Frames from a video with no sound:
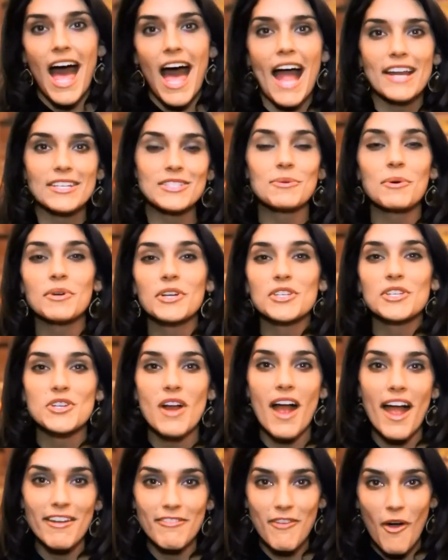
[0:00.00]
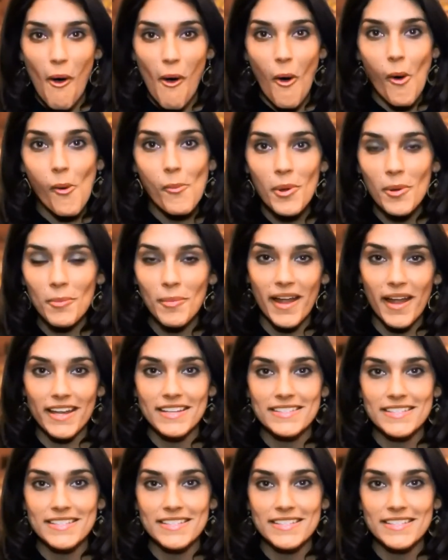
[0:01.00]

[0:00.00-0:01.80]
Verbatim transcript: I just want to drive home my